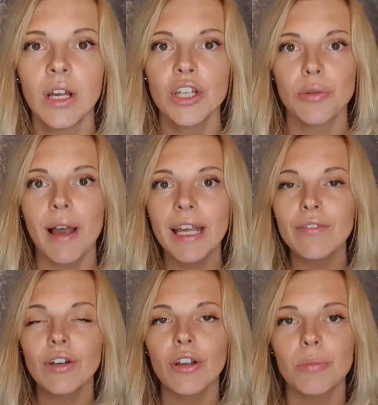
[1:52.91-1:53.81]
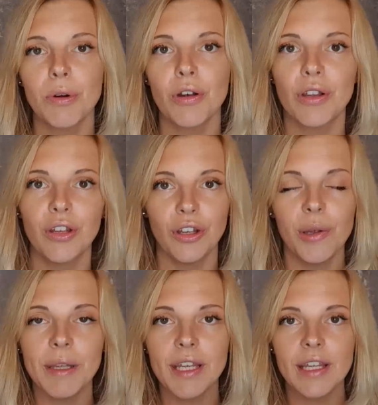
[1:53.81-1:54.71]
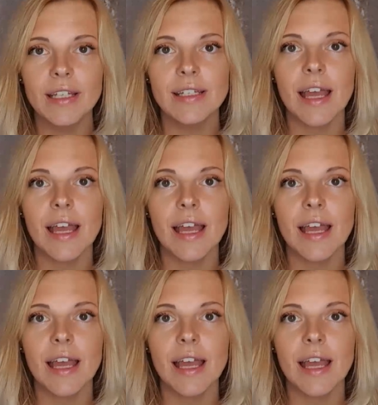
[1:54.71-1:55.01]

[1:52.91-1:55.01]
So I haven't got the book here because